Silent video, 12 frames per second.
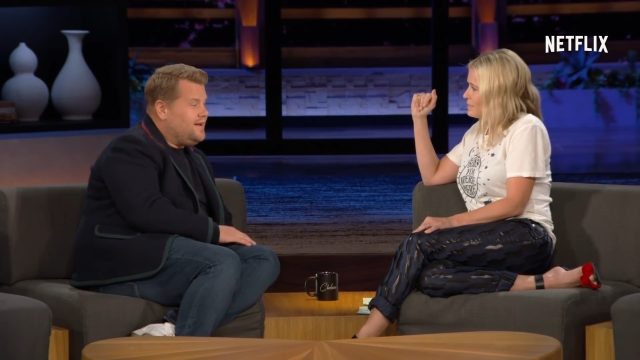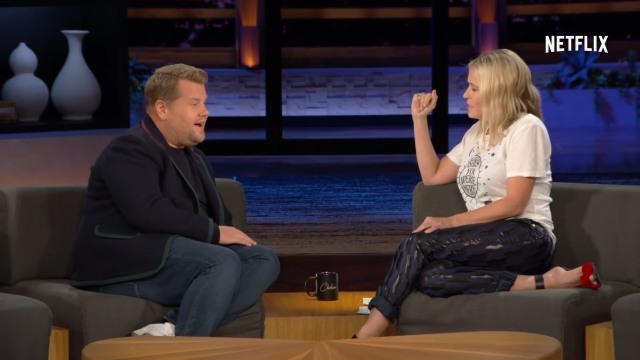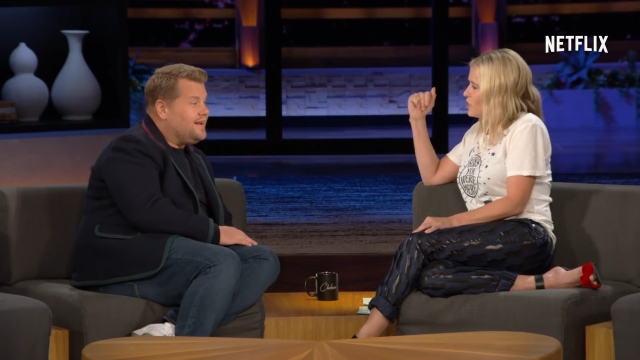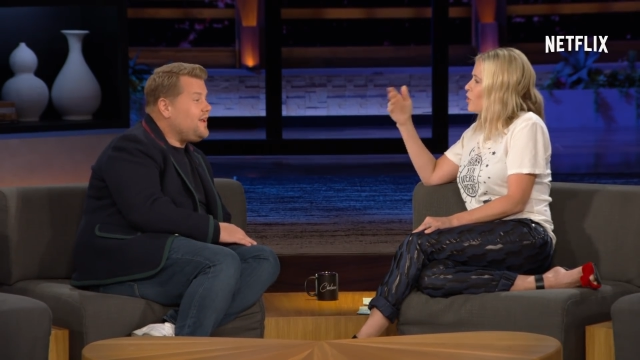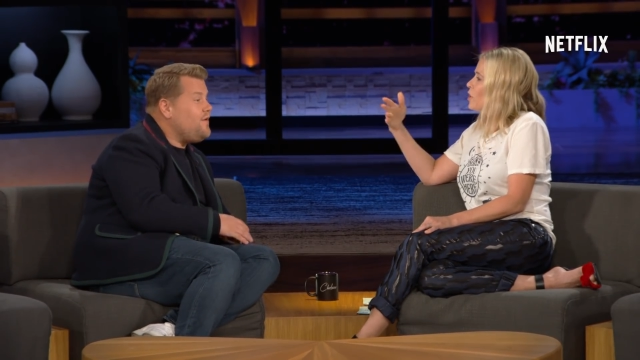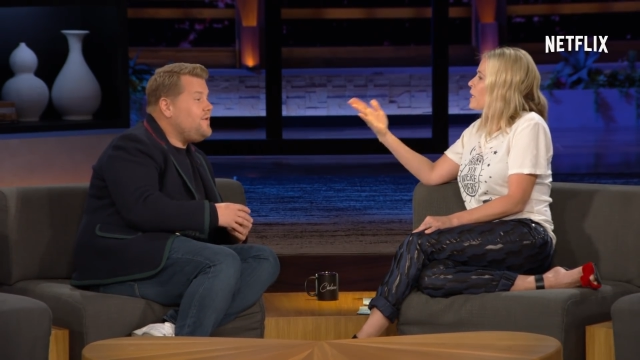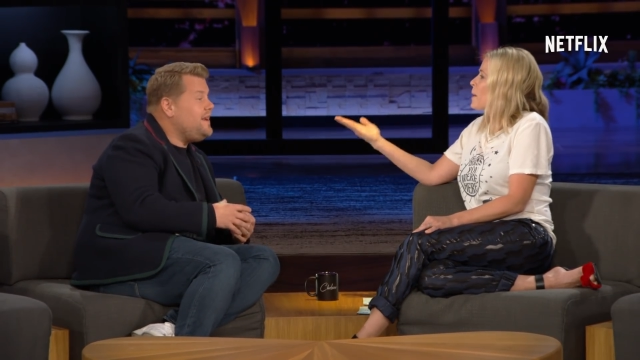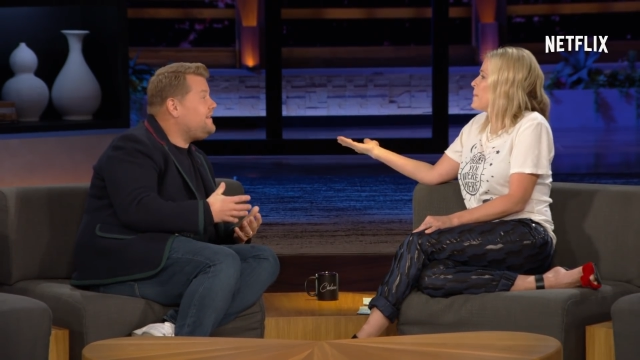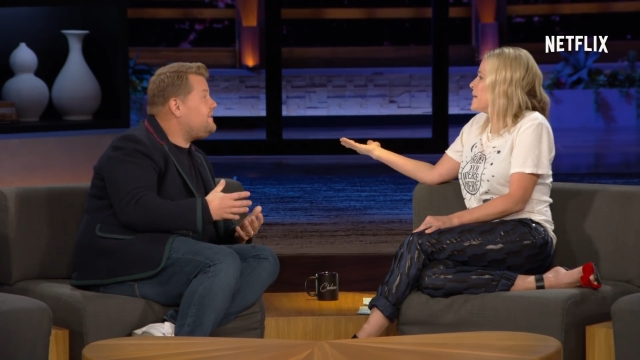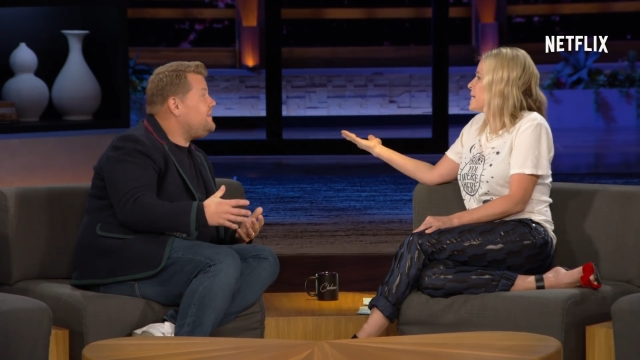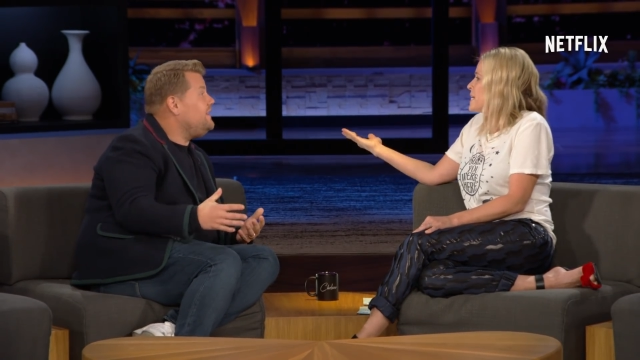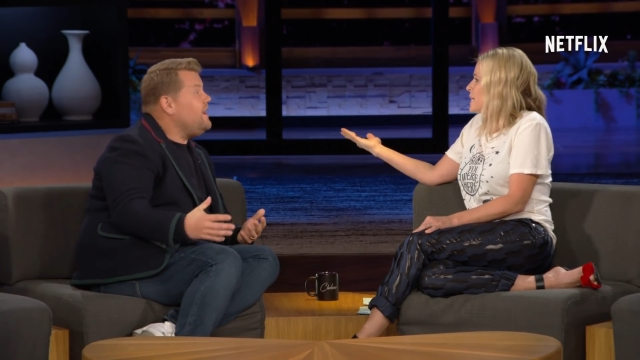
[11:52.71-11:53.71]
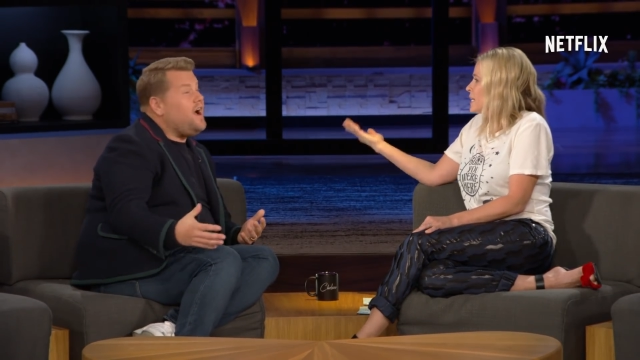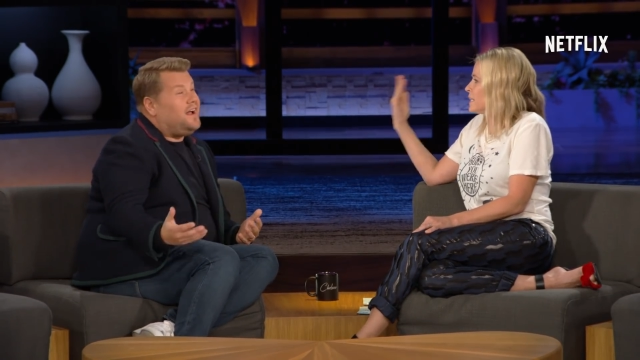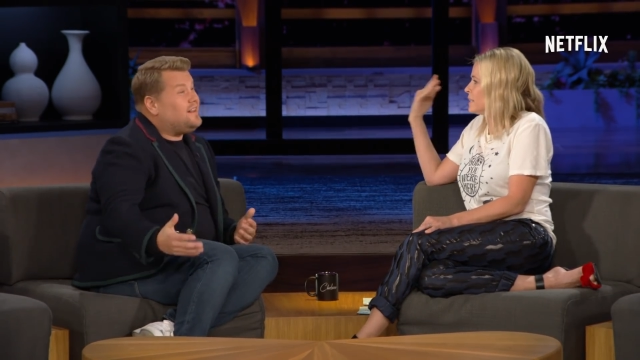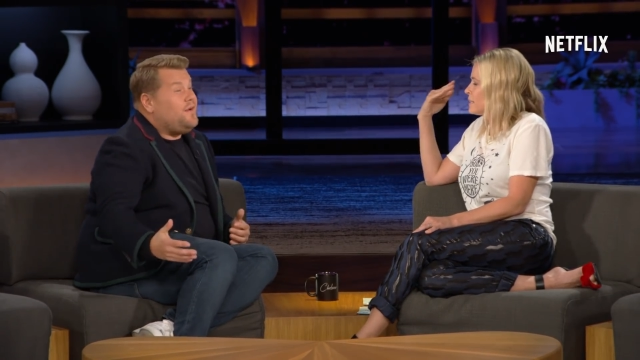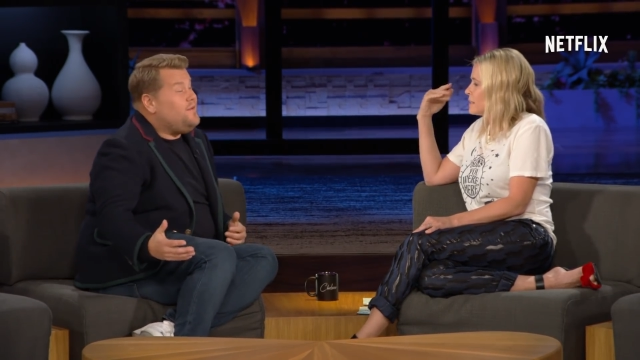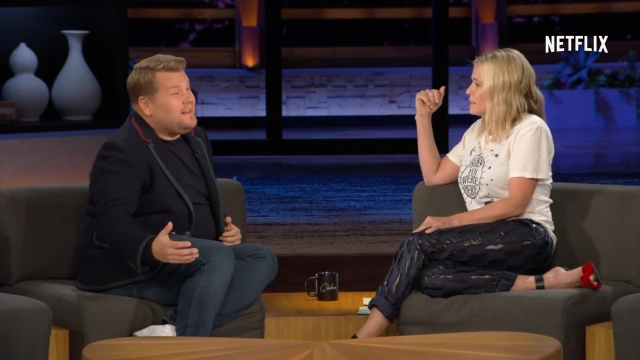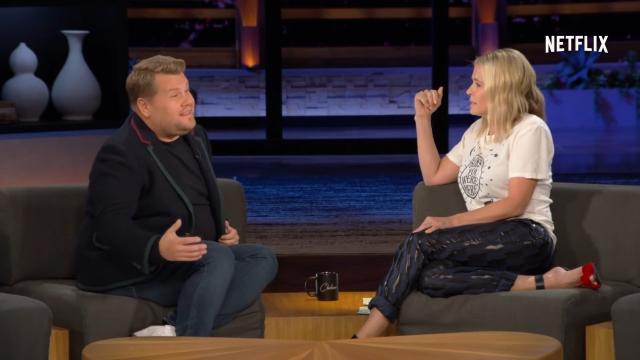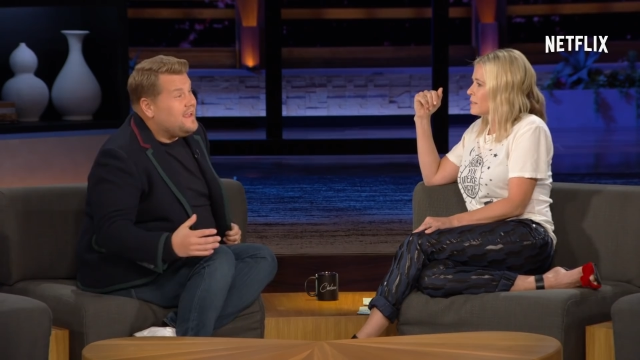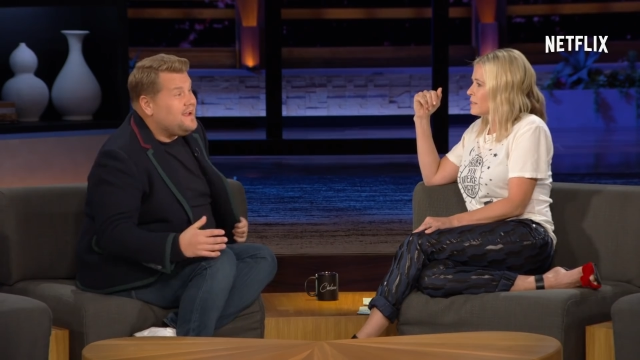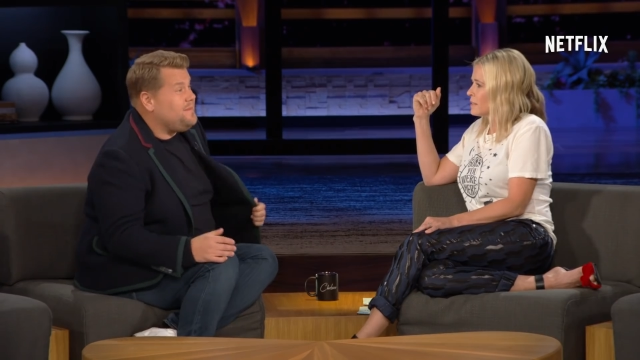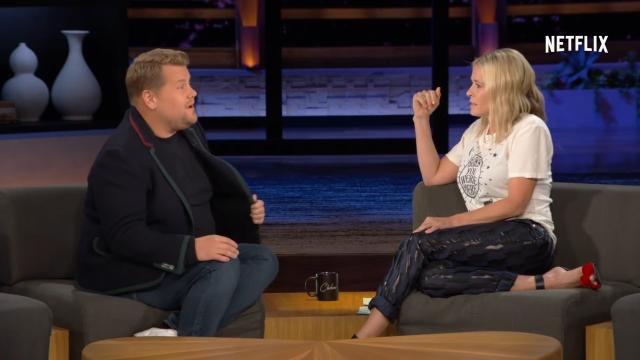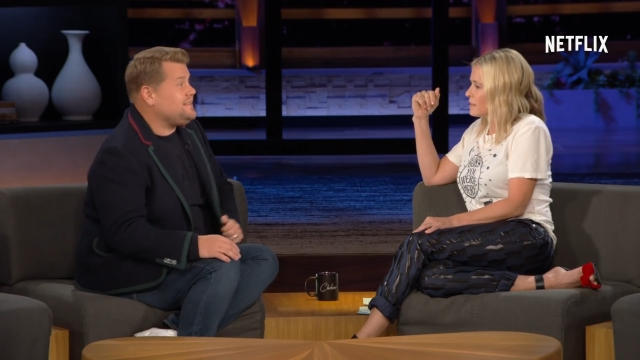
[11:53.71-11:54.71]
Speaker 1: I You're don't a really, comedian. I don't really
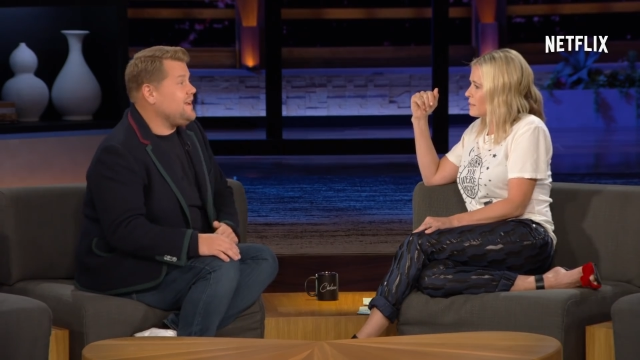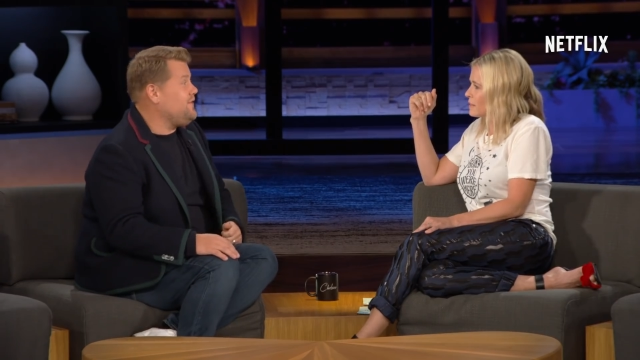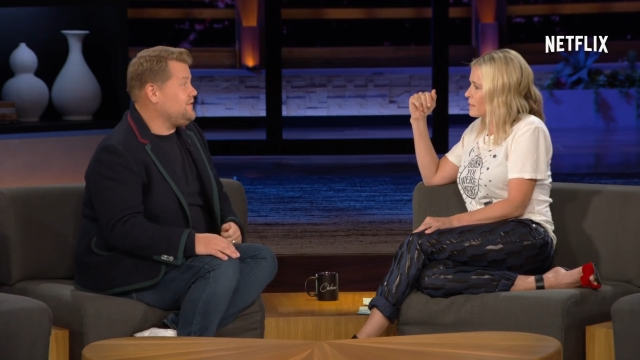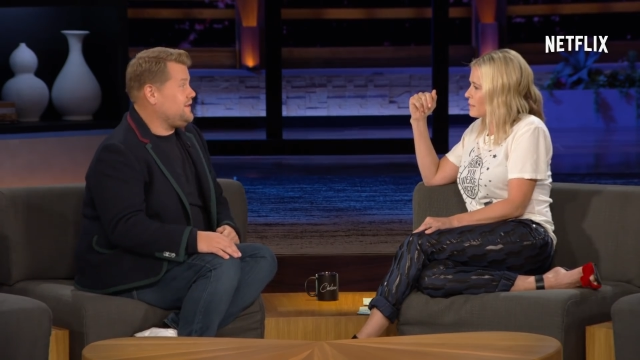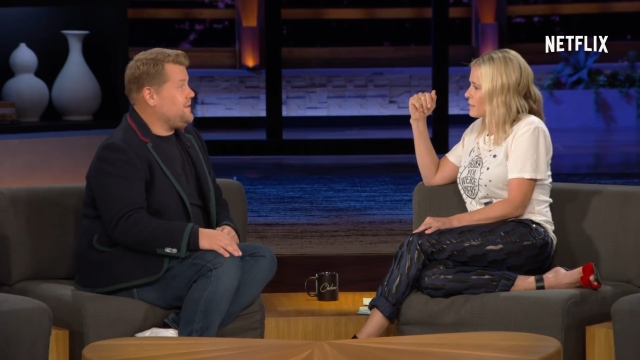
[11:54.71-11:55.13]
think of myself as a